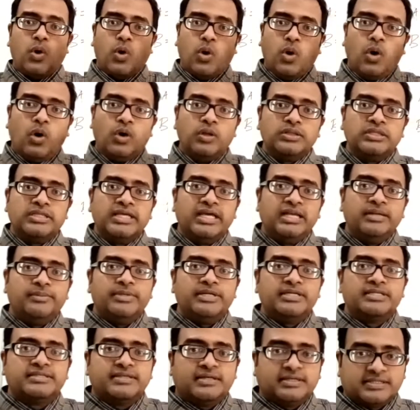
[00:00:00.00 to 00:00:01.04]
all the
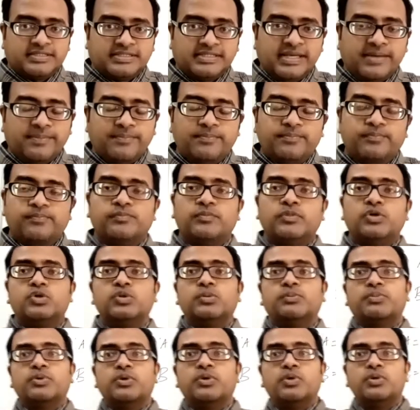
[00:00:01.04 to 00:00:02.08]
elements are same. To
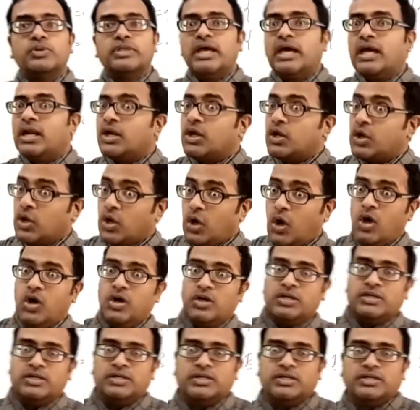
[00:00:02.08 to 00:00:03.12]
prove they are
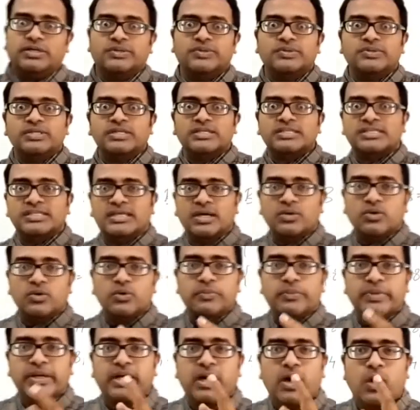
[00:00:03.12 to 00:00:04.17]
not, you just have to
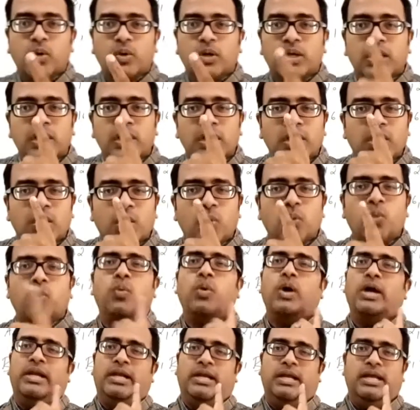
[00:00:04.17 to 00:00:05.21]
pick out
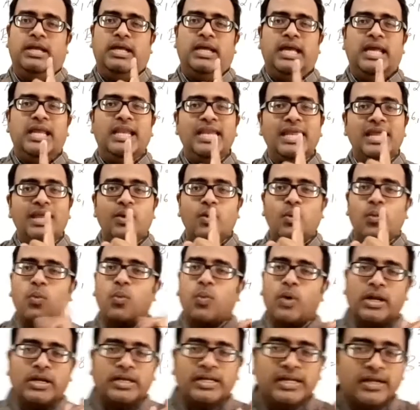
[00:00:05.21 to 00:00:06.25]
one, any
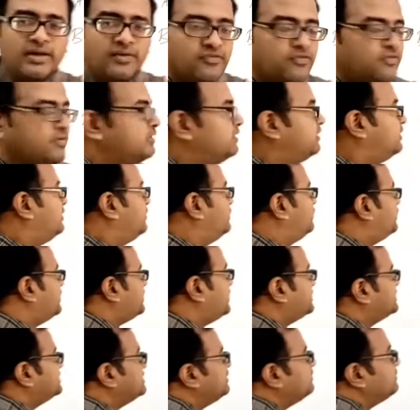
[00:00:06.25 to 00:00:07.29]
one enough. For
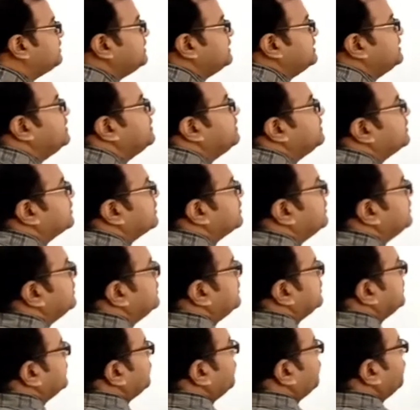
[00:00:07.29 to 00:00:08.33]
example, here
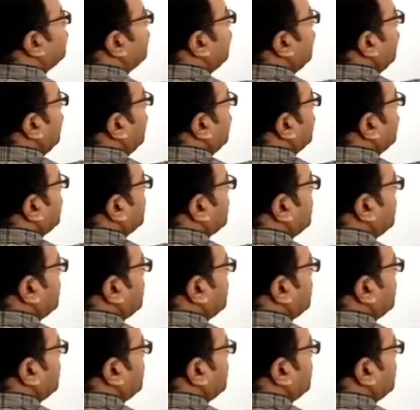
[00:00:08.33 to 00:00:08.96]
4